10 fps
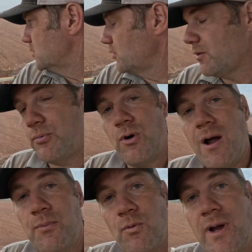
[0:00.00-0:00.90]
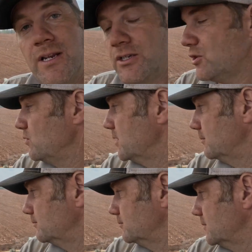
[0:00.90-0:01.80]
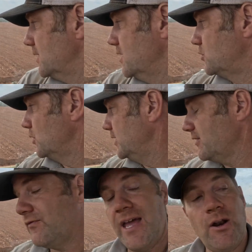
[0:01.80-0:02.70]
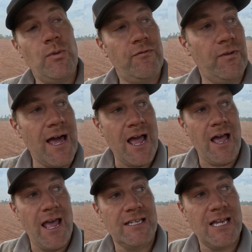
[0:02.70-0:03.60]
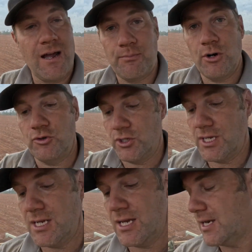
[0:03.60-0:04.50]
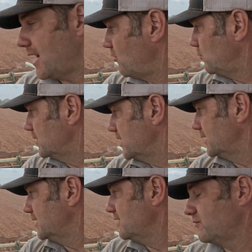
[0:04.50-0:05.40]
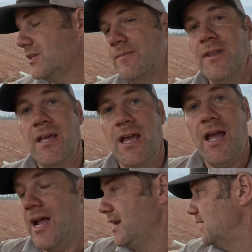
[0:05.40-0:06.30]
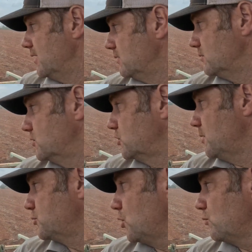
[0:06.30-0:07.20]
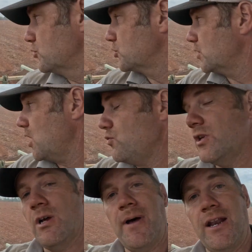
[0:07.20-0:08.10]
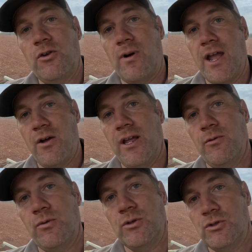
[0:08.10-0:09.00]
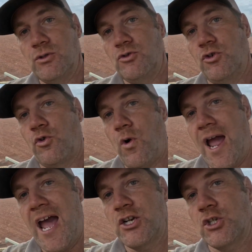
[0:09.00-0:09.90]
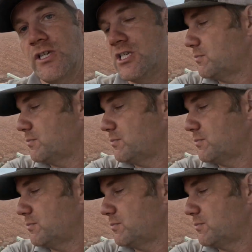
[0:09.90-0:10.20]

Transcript: So the proper way to do it this and lift that on the fly as I approach the end I will begin lifting and the subsoil will slowly come out of the ground and it will gradually